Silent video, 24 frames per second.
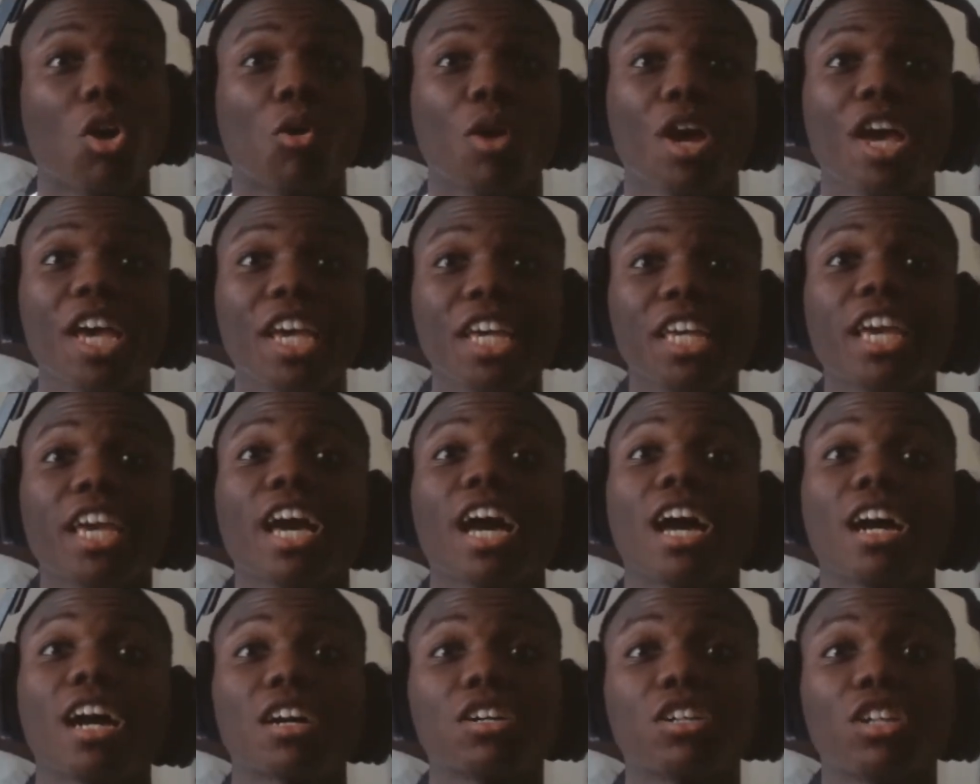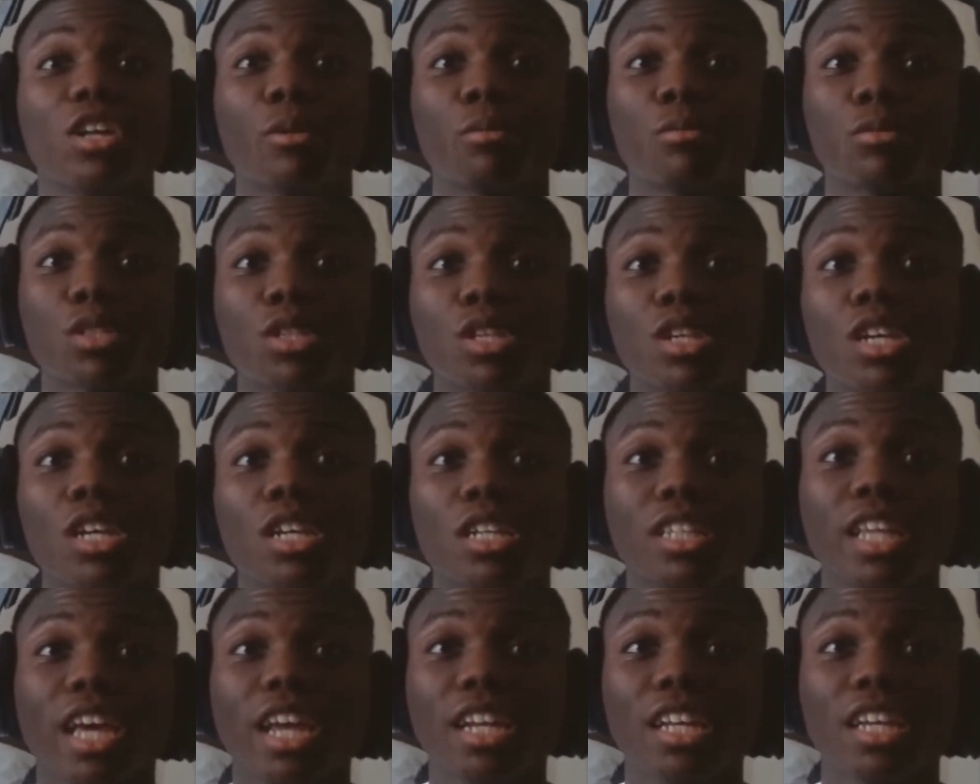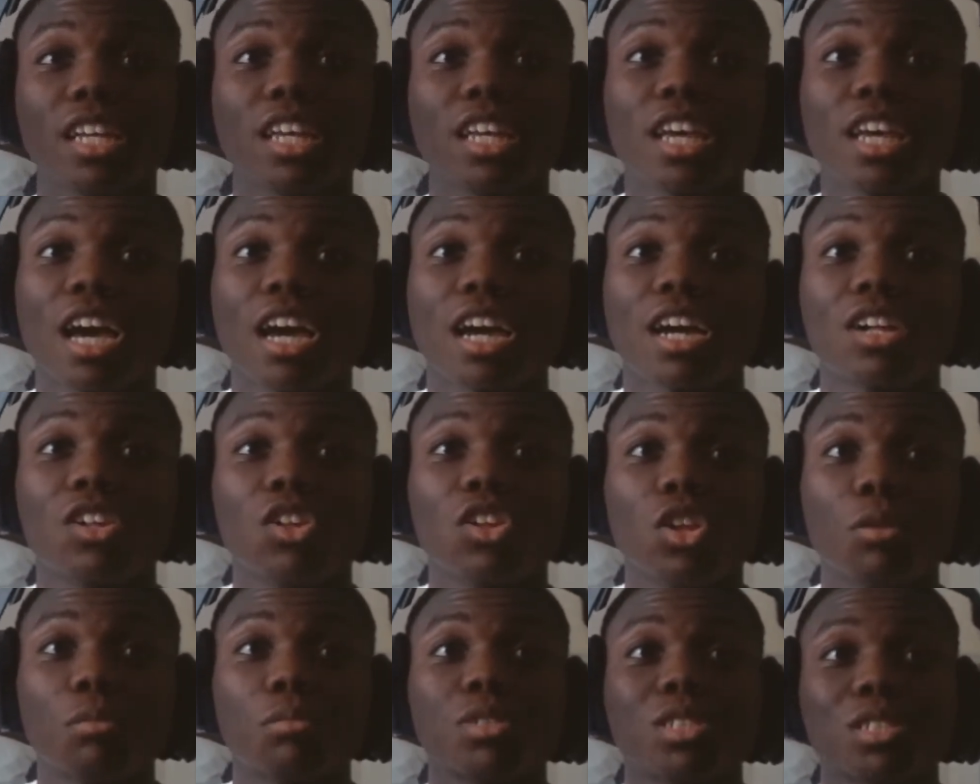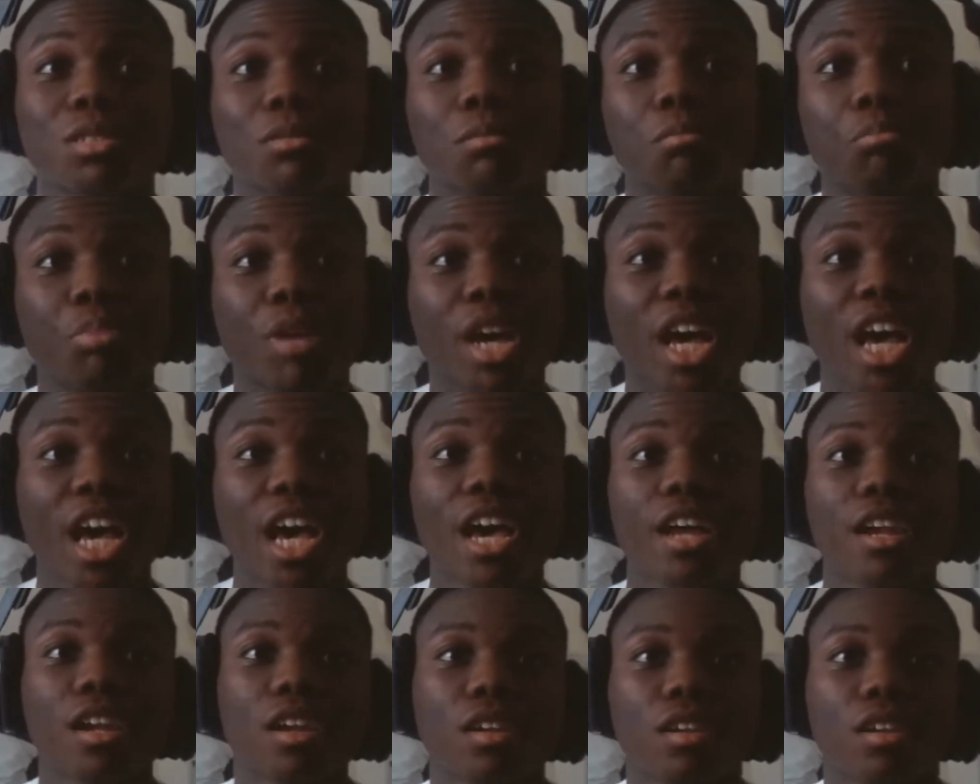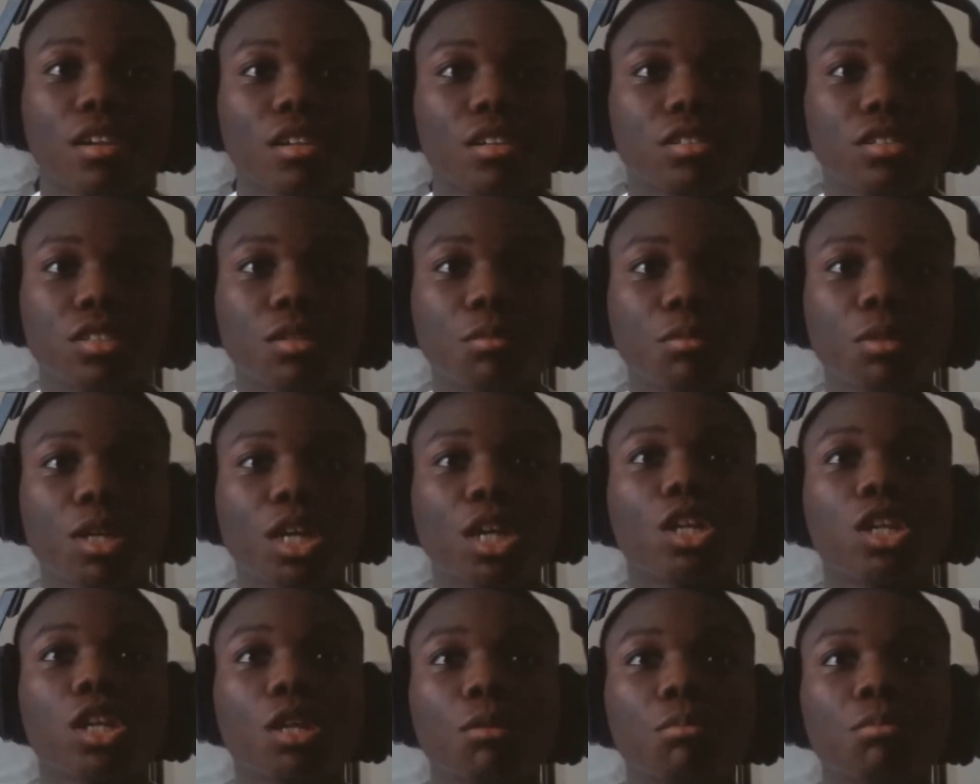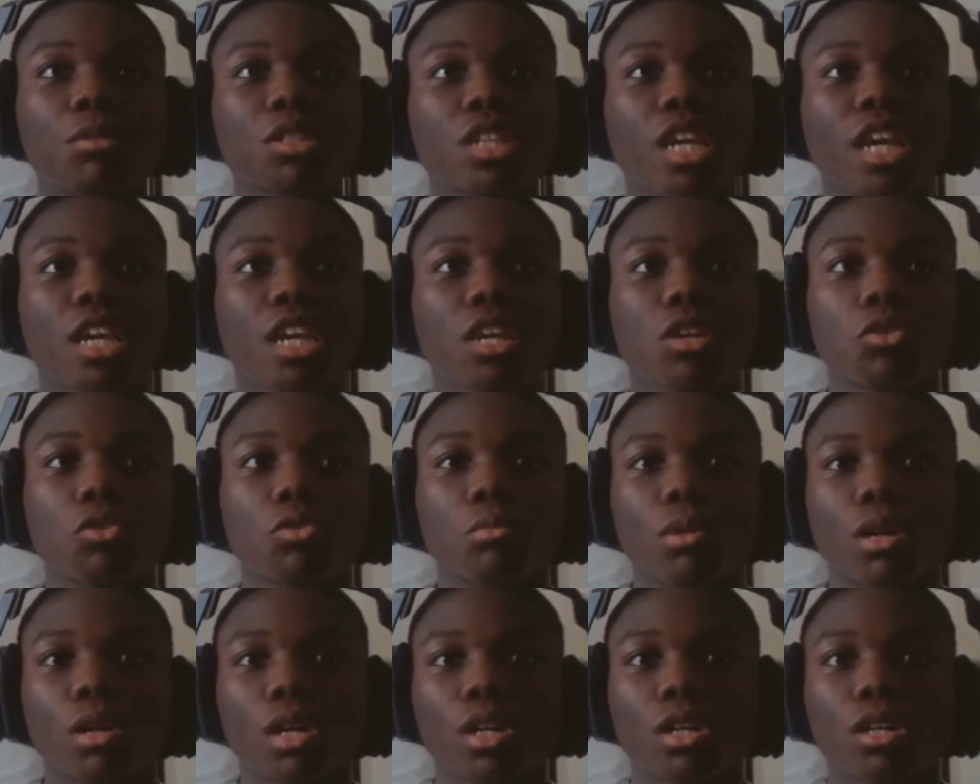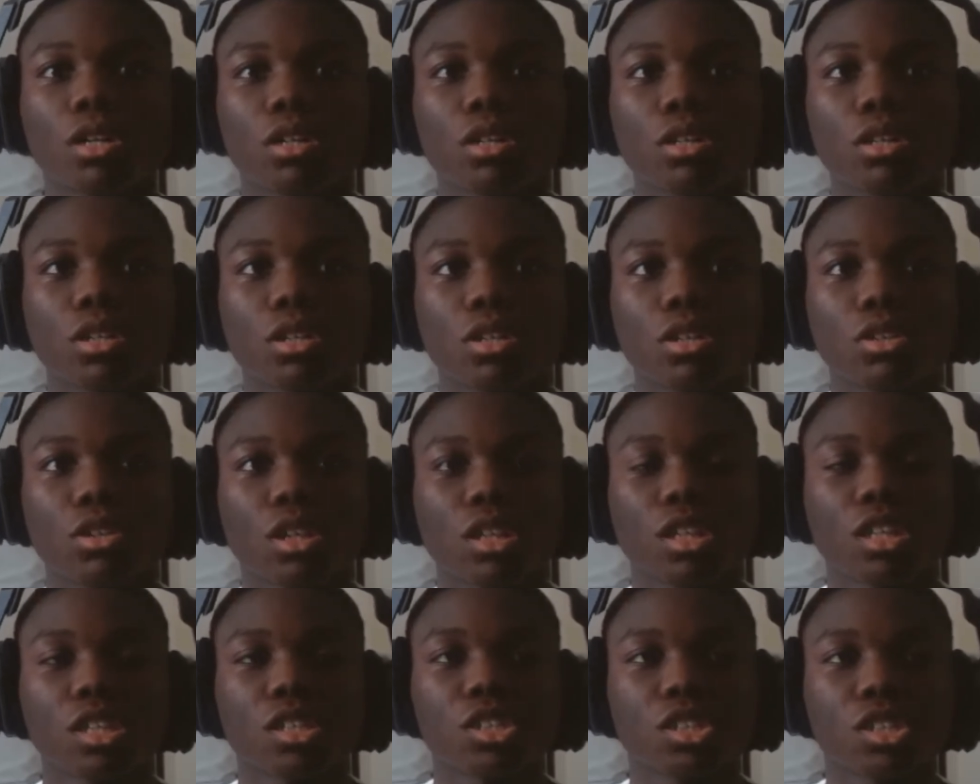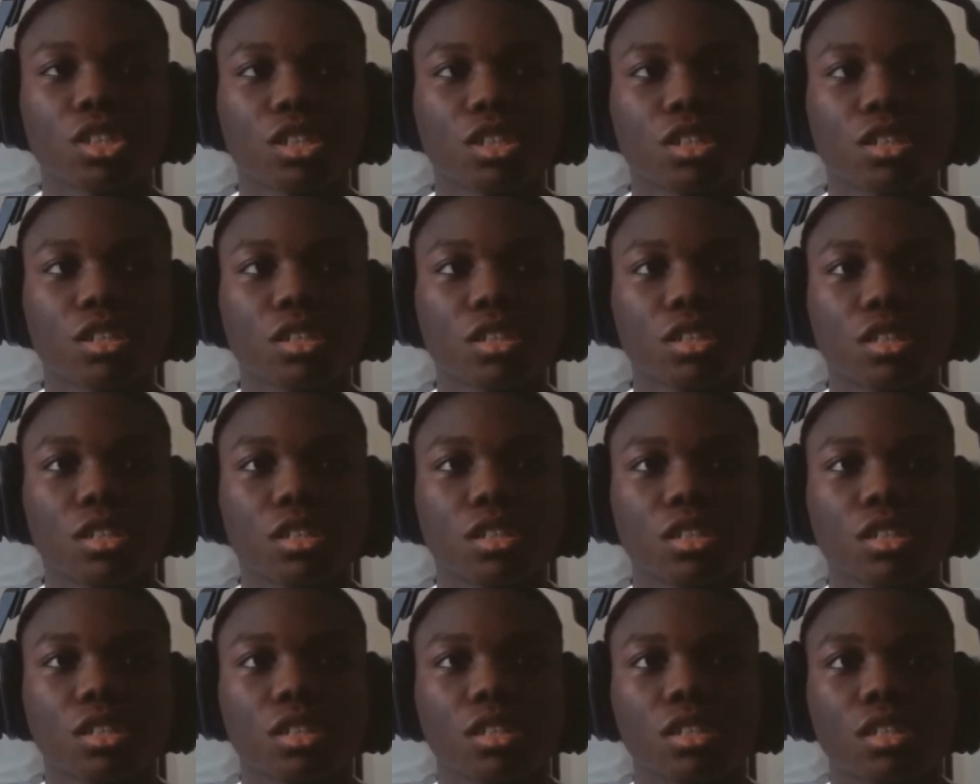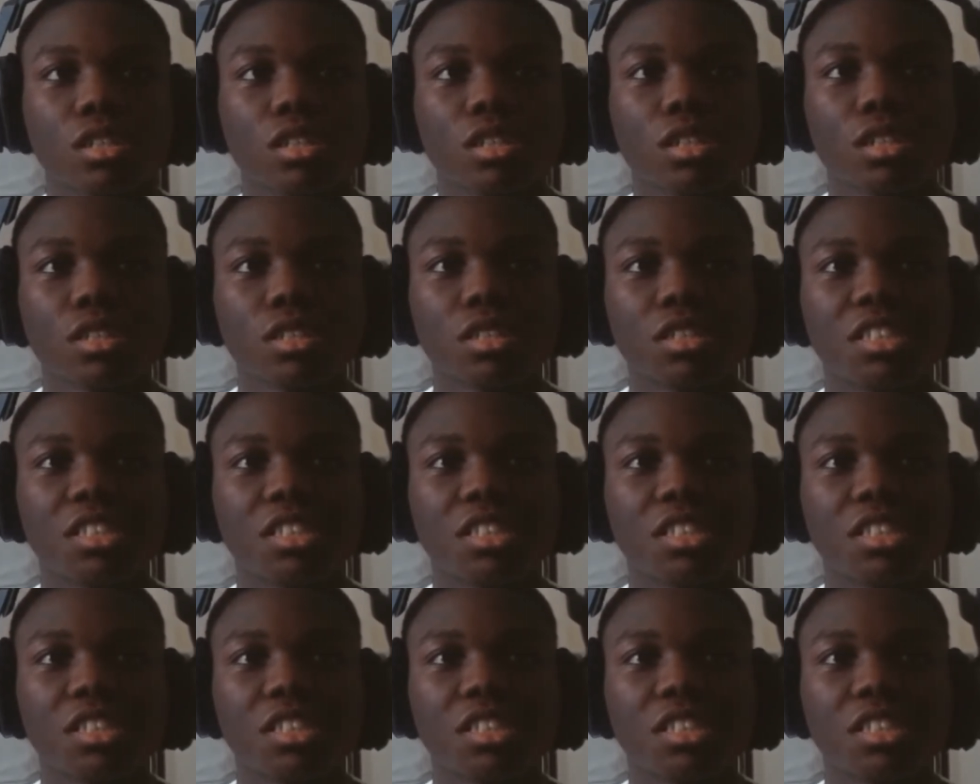Oh, shit, 66-2. Oh, and he got clipped. That nigga got clipped. Bad. Someone clipped his ankle, bro. Look at that shit.